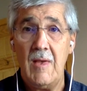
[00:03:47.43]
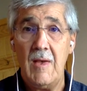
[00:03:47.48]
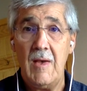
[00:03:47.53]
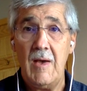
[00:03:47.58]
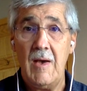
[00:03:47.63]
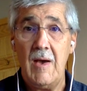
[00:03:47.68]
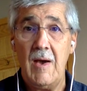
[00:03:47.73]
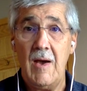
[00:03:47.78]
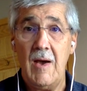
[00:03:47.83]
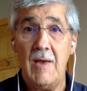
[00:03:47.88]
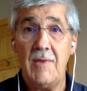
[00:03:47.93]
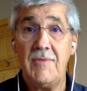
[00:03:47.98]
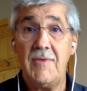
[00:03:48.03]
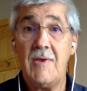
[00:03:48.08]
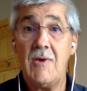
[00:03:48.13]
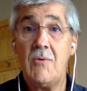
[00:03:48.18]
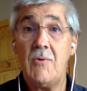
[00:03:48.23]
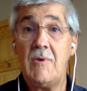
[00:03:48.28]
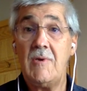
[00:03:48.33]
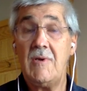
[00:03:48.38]
I think we
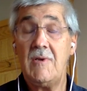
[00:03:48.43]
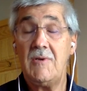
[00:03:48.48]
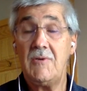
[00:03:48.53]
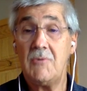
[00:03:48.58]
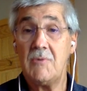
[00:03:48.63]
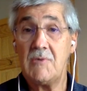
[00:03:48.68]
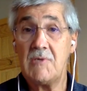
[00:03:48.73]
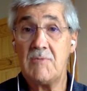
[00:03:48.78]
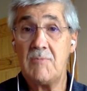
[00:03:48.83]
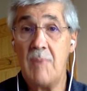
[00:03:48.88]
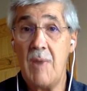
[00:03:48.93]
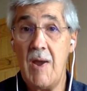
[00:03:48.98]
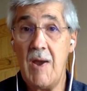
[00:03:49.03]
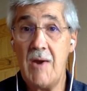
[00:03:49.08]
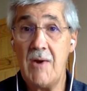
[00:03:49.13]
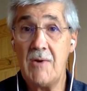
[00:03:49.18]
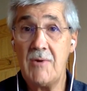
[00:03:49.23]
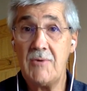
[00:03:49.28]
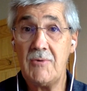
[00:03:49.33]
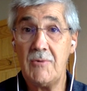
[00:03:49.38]
need to aspire
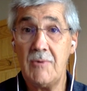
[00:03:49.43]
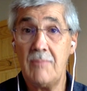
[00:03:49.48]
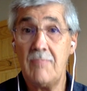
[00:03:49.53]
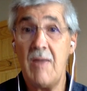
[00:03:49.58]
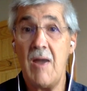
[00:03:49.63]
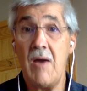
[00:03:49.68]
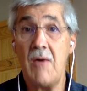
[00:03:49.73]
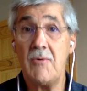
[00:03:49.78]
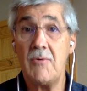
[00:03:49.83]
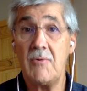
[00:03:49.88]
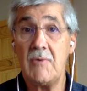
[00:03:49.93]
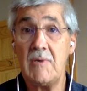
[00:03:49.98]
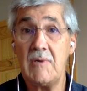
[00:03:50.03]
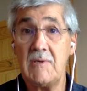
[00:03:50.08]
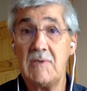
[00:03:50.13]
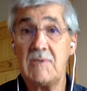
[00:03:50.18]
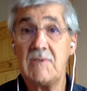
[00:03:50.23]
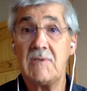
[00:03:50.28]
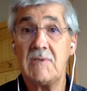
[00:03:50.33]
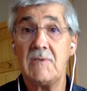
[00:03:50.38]
to a boundaryless
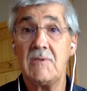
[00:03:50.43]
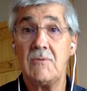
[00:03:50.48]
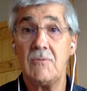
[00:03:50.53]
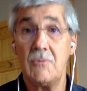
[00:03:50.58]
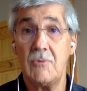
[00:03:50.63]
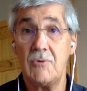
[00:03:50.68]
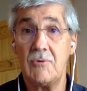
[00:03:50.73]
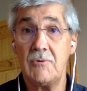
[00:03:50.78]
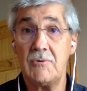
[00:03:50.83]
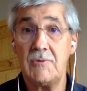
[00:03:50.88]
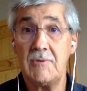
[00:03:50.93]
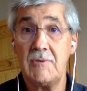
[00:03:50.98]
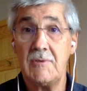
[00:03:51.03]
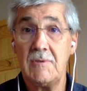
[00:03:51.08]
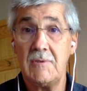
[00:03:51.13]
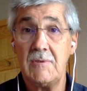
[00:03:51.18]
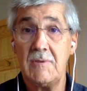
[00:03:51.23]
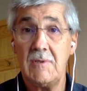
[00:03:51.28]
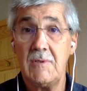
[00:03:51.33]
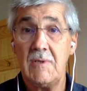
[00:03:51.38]
world,
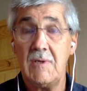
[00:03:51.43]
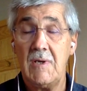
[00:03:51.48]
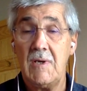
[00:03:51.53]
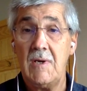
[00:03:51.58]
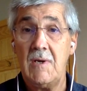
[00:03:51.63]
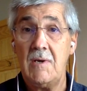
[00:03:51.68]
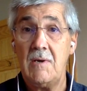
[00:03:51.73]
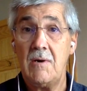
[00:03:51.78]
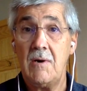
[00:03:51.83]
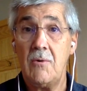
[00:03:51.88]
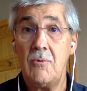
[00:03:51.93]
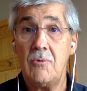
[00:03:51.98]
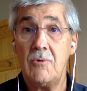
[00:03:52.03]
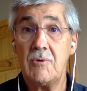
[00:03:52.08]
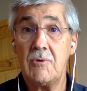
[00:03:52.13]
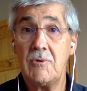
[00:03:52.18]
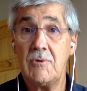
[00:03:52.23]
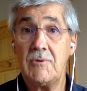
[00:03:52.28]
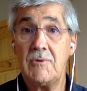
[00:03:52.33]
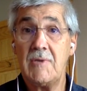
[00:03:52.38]
a
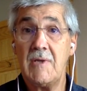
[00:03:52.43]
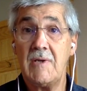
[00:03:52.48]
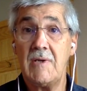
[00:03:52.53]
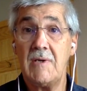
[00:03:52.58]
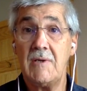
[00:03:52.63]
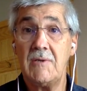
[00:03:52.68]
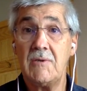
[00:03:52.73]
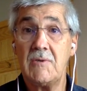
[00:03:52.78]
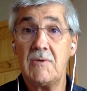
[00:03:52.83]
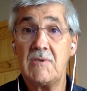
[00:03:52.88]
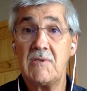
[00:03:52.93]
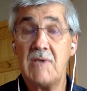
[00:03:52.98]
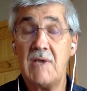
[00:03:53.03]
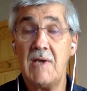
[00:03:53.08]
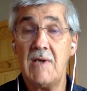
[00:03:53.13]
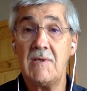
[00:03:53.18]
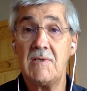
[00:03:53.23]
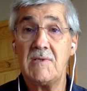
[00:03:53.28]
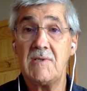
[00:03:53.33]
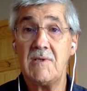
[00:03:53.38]
world that
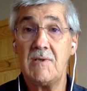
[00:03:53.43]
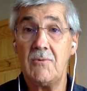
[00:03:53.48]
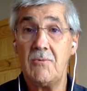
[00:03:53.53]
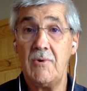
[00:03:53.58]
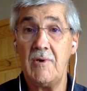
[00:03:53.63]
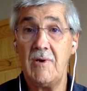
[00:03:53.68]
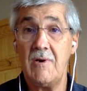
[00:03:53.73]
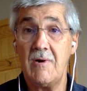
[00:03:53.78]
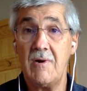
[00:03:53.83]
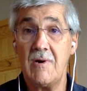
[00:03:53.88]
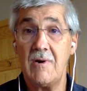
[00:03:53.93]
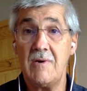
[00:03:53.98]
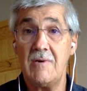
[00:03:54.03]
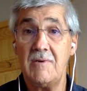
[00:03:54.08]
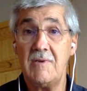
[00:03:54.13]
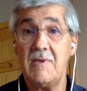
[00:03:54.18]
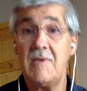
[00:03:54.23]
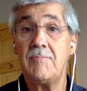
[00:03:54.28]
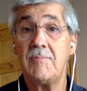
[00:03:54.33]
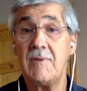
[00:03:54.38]
understands that we are
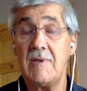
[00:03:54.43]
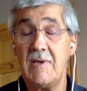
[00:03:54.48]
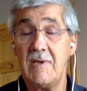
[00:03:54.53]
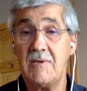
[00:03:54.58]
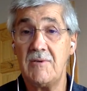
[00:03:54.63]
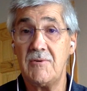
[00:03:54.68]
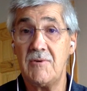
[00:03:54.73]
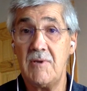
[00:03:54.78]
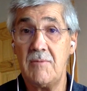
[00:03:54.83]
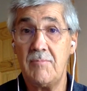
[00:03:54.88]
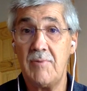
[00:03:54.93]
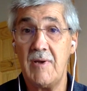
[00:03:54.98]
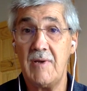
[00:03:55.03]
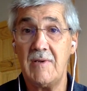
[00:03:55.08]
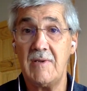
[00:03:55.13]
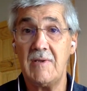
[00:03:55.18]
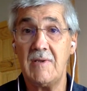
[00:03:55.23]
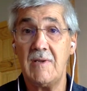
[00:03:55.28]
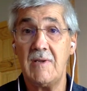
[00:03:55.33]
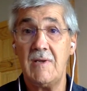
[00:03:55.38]
deeply interdependent,
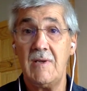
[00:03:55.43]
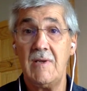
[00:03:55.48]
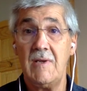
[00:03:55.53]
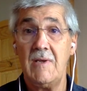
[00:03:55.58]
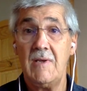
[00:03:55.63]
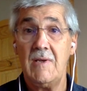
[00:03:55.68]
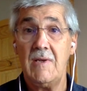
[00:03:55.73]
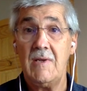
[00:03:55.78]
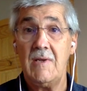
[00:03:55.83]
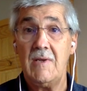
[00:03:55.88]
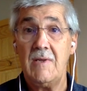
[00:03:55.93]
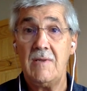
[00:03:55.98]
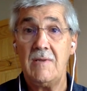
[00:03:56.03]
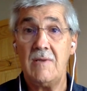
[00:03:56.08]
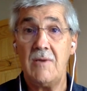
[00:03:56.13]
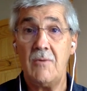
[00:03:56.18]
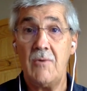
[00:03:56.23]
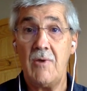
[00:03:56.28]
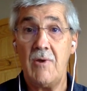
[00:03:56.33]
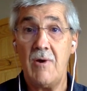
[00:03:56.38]
that
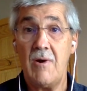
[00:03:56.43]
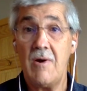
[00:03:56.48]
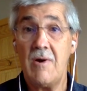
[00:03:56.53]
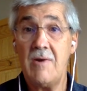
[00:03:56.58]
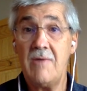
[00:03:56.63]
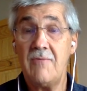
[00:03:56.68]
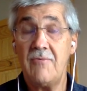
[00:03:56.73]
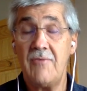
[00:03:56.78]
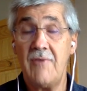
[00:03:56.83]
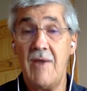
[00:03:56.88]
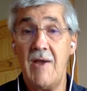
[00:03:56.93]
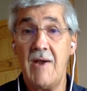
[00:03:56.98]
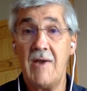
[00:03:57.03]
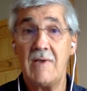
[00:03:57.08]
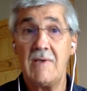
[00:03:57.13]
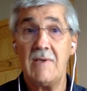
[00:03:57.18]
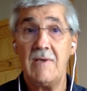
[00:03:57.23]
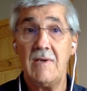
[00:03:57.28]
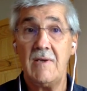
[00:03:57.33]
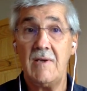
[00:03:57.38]
we are, in fact,
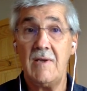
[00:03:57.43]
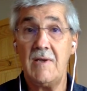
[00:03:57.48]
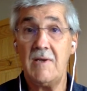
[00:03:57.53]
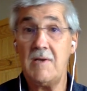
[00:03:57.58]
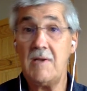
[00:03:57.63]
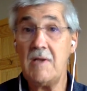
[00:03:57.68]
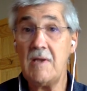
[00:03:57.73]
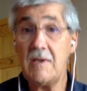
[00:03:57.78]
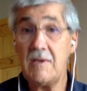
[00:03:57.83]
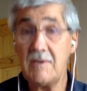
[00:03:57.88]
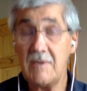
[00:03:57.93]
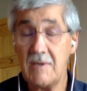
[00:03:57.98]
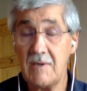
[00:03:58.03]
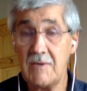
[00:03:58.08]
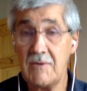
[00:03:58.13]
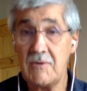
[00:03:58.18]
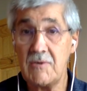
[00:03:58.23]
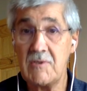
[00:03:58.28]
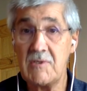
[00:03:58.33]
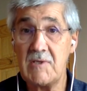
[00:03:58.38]
and need to
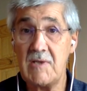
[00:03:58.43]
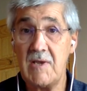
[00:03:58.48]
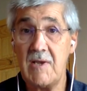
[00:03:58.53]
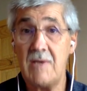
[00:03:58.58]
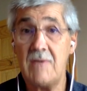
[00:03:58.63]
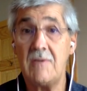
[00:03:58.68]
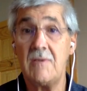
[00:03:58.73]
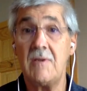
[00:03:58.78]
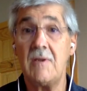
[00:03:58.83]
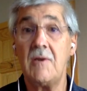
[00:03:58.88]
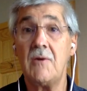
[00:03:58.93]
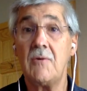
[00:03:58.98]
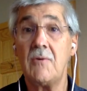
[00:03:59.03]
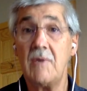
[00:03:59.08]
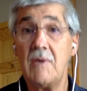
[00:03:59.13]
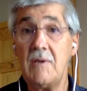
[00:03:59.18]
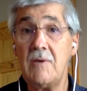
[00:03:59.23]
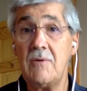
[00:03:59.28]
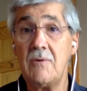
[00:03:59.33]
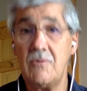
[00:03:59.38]
understand the degree
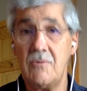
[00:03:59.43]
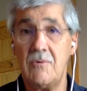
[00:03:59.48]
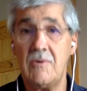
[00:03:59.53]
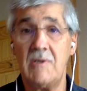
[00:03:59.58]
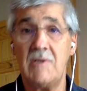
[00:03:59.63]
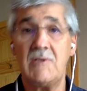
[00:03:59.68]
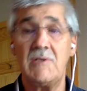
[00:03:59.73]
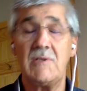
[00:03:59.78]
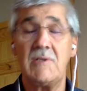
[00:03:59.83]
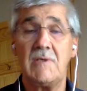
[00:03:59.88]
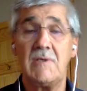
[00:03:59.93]
to which